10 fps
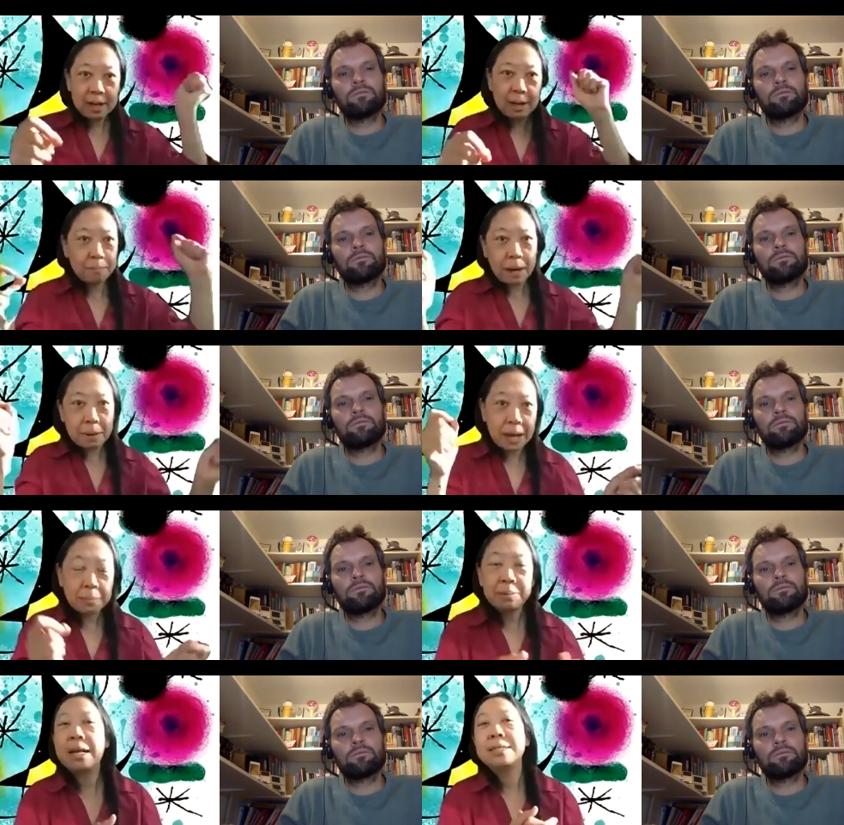Speaker 1: mind map,
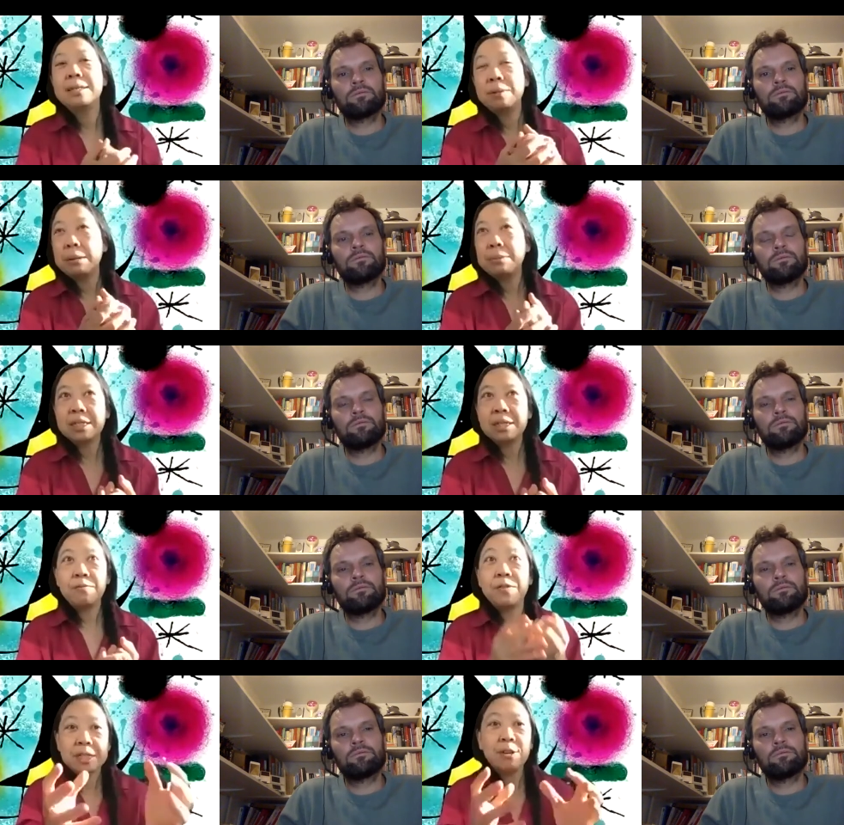and sometimes it's
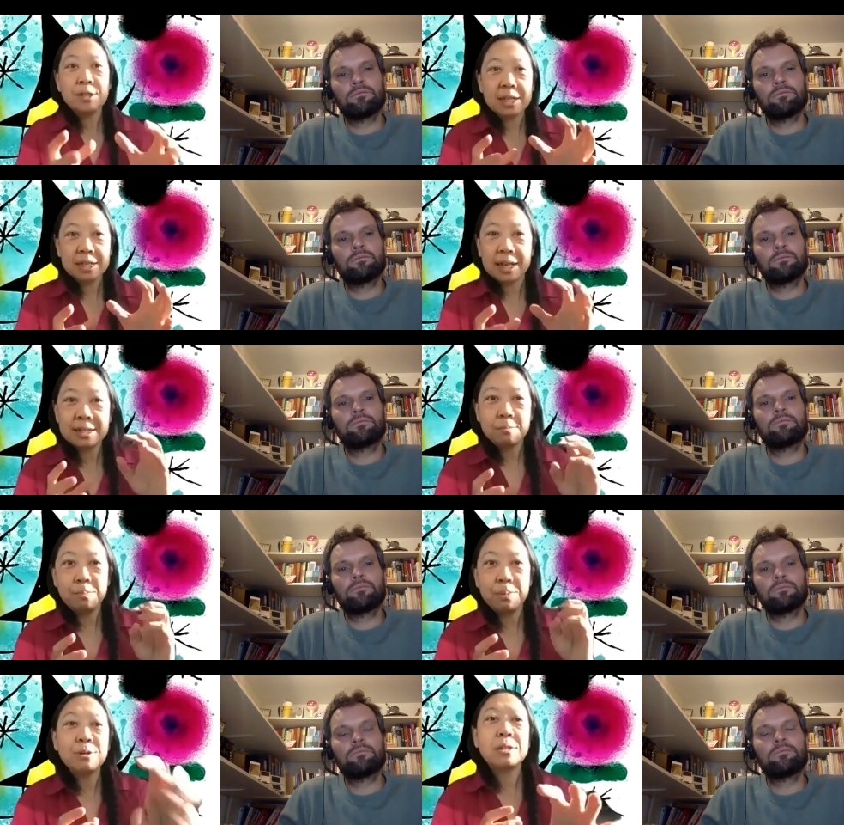physical thing. Let's
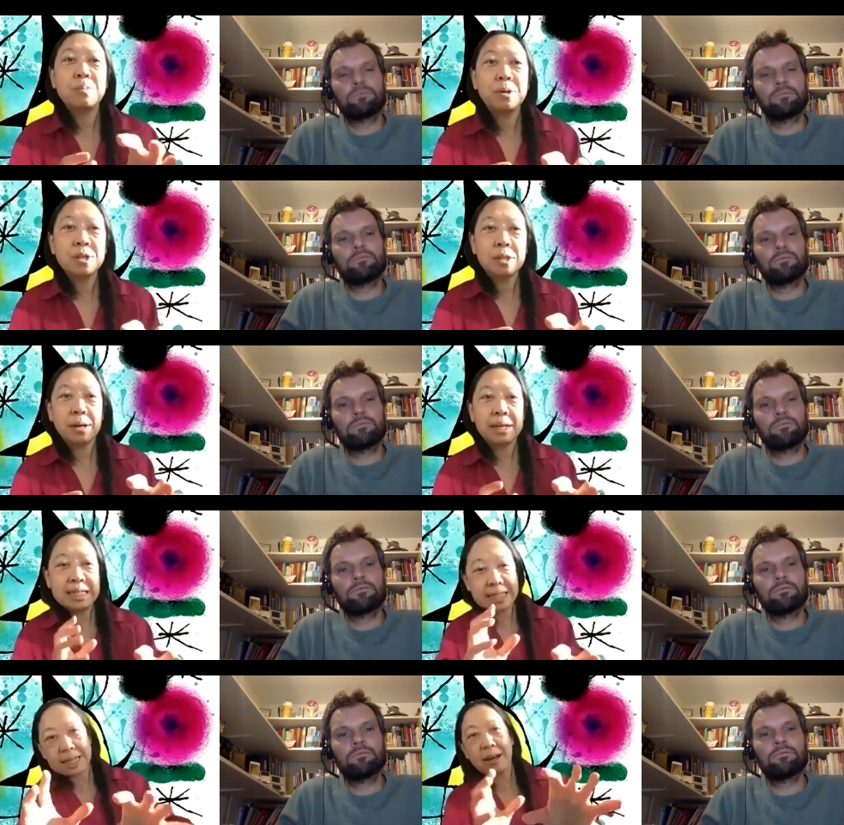build this prototype and
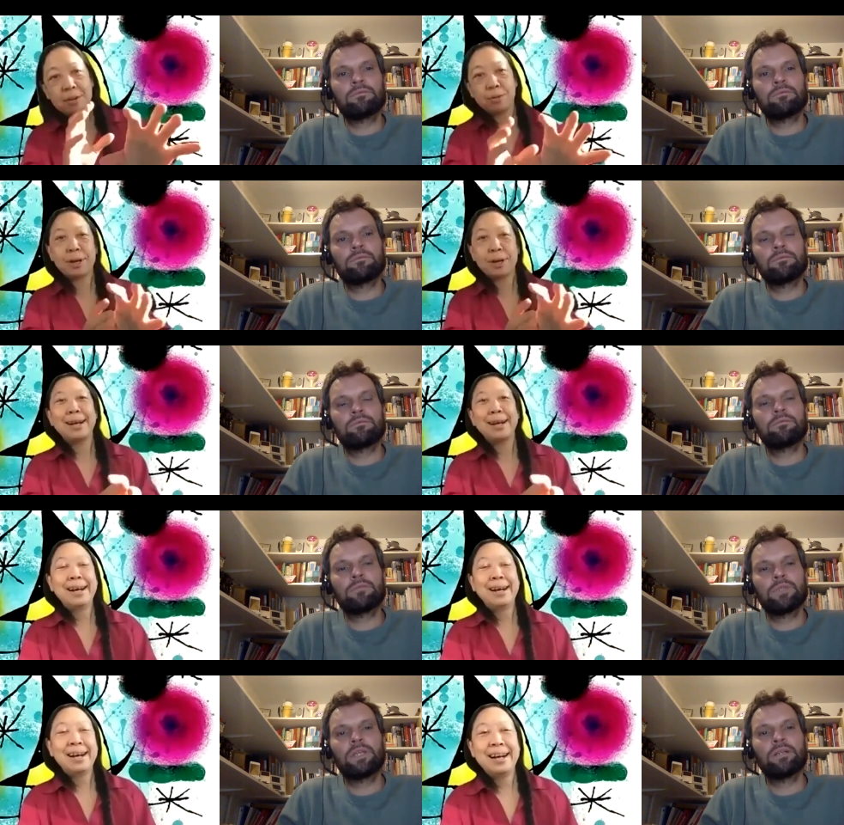see how it works.
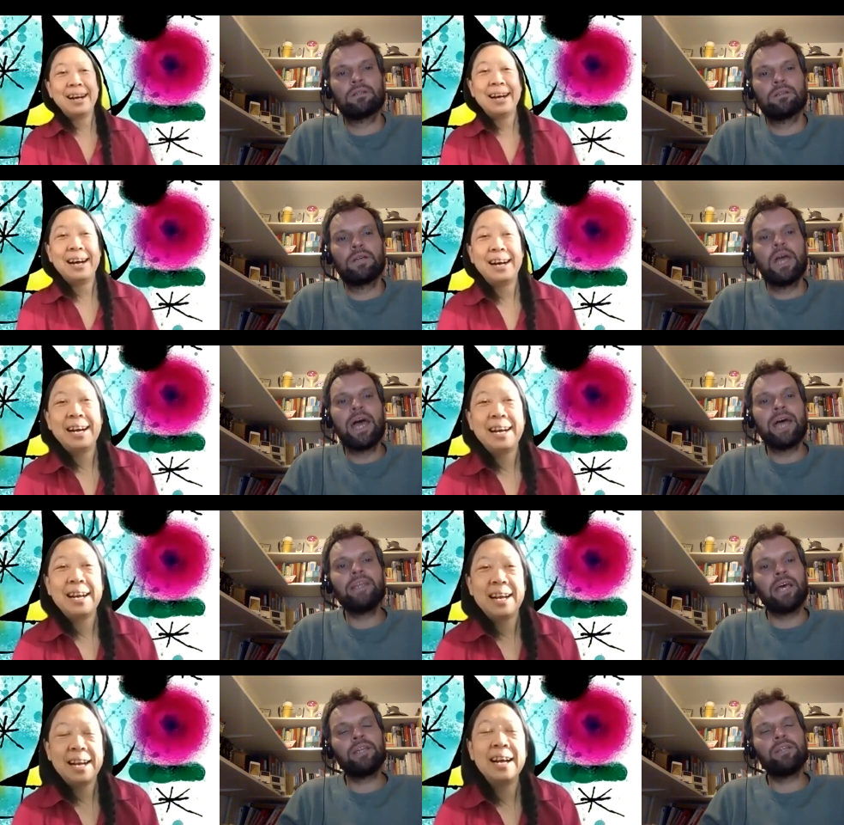Yeah,
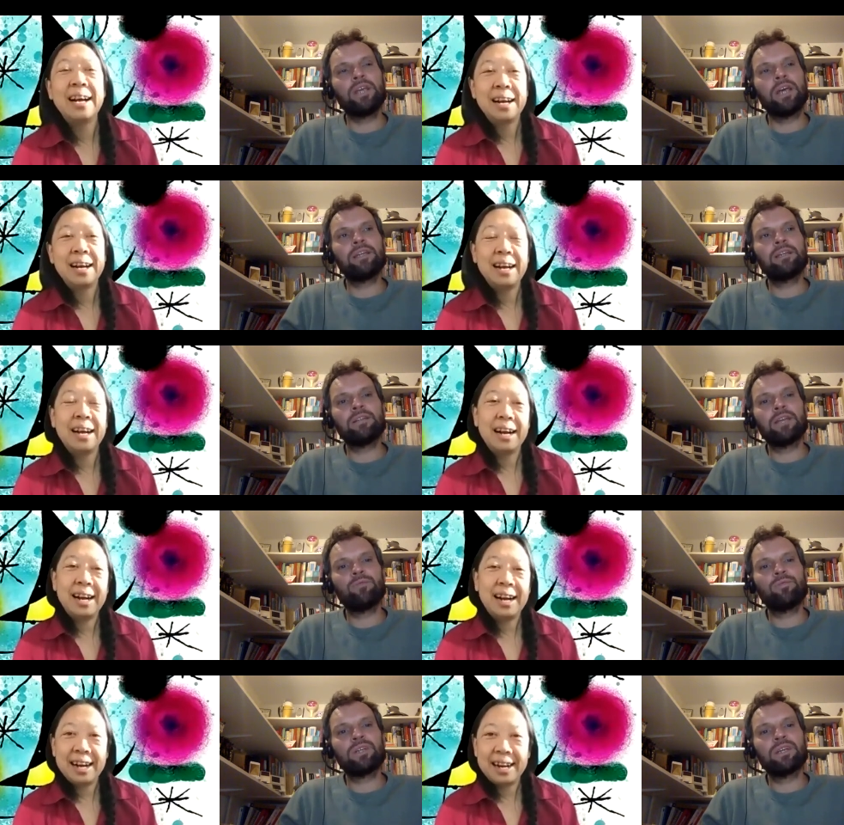
Speaker 2: and and and
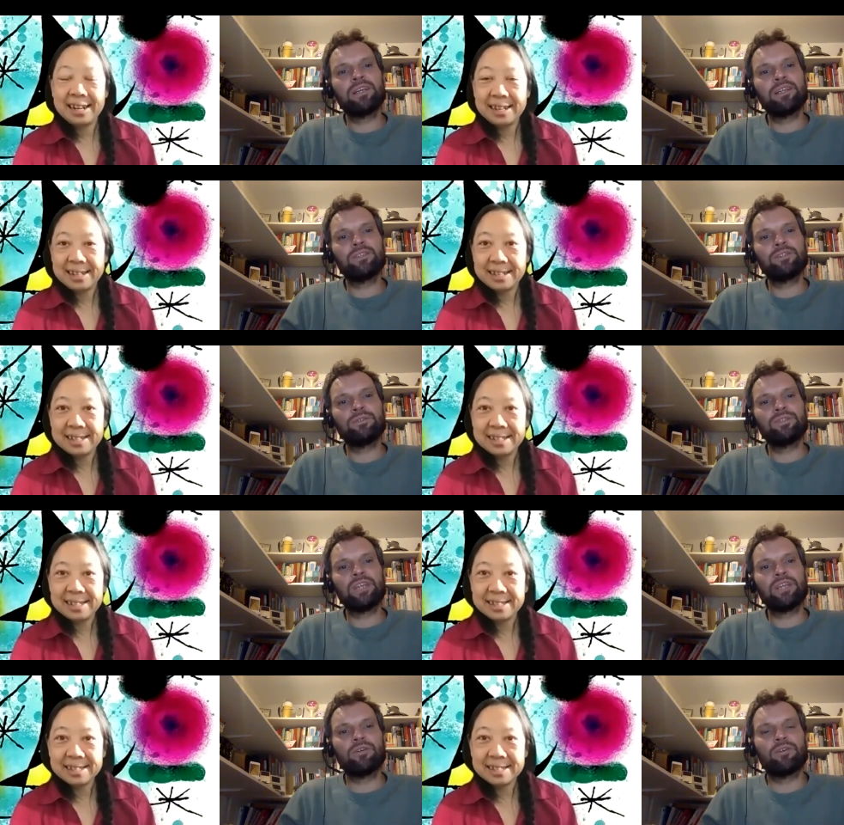and what I hear you
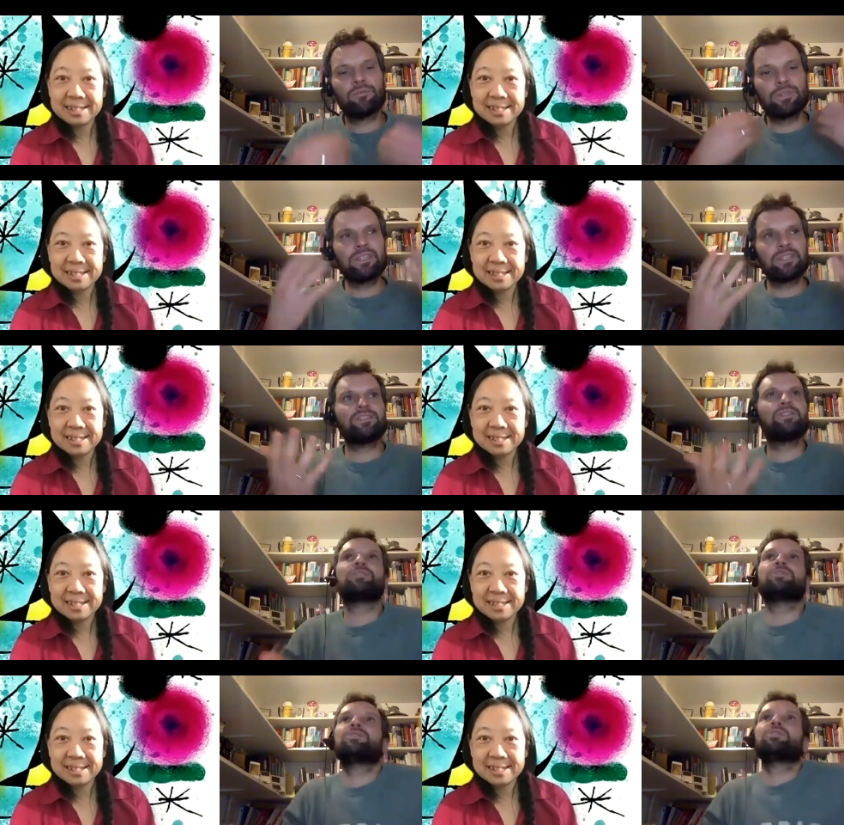say, or what it
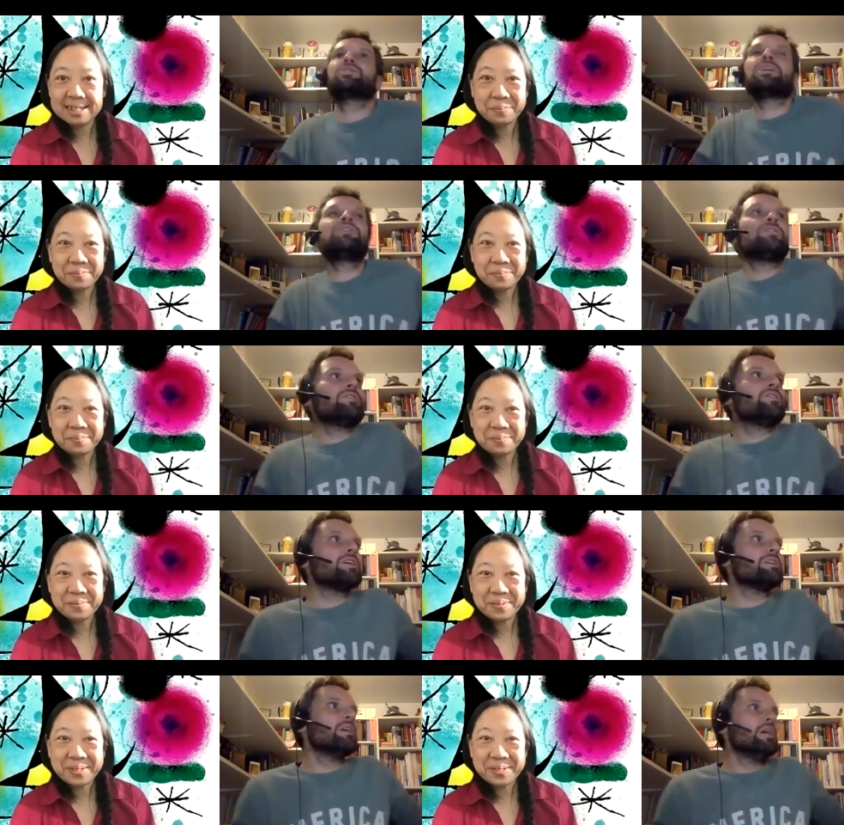suggests, is
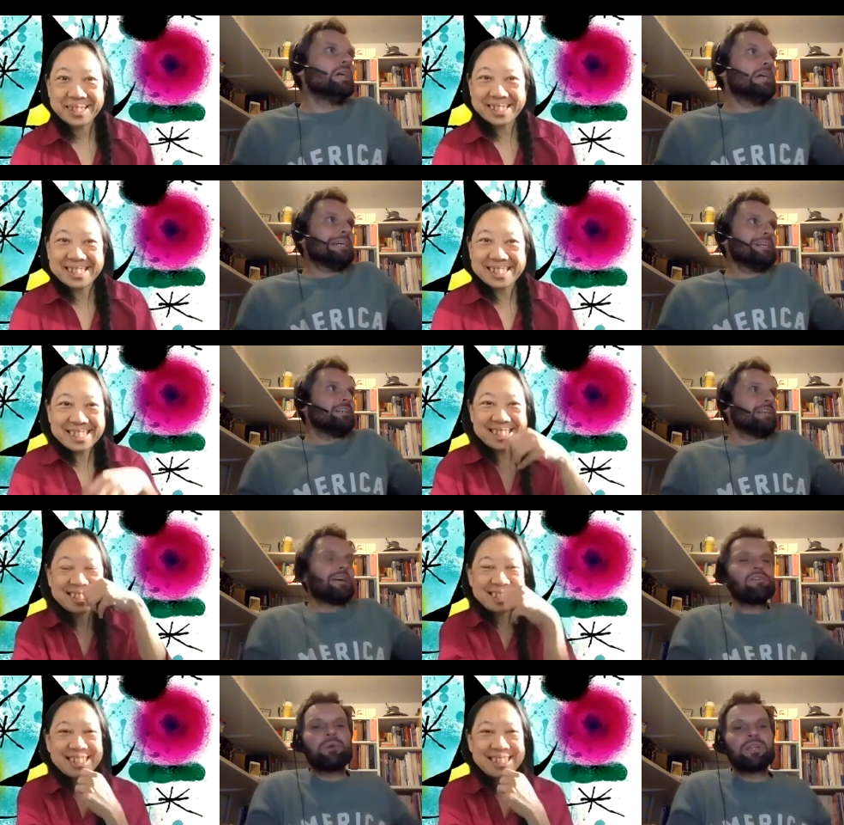that
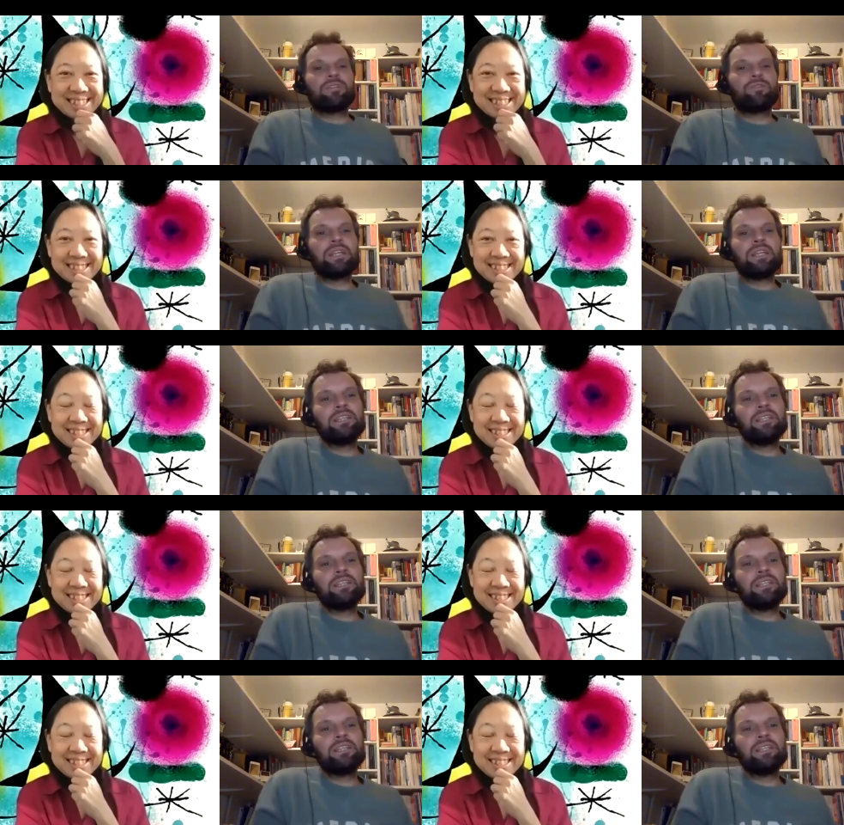everybody really